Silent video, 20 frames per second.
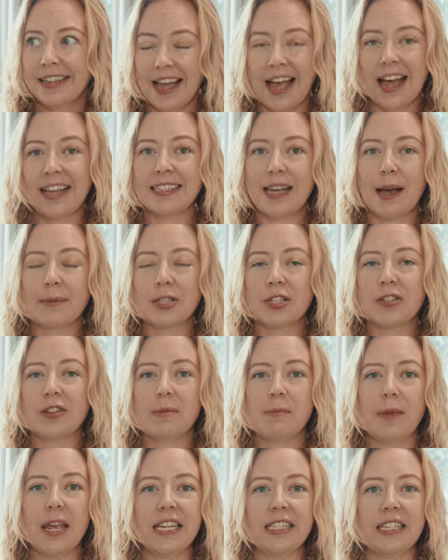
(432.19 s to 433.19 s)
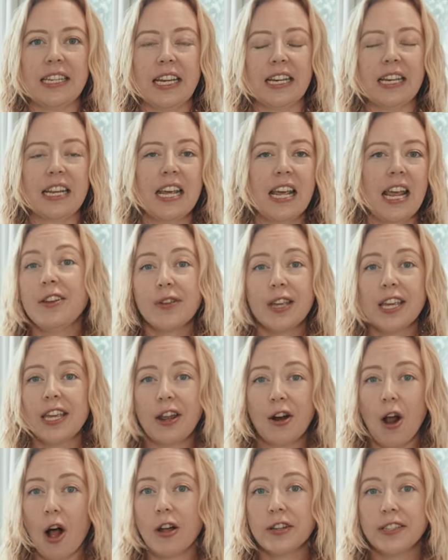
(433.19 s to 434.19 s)
That's absolutely amazing. You could
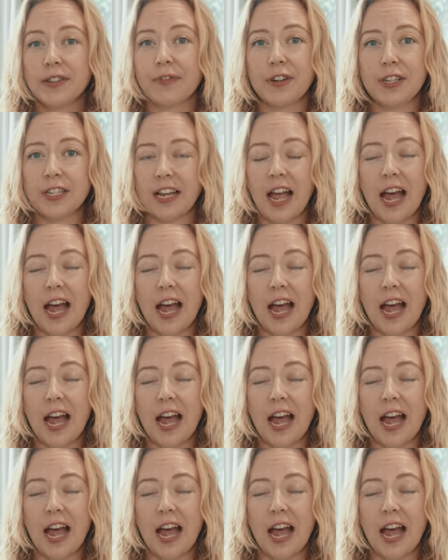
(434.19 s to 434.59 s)
get all different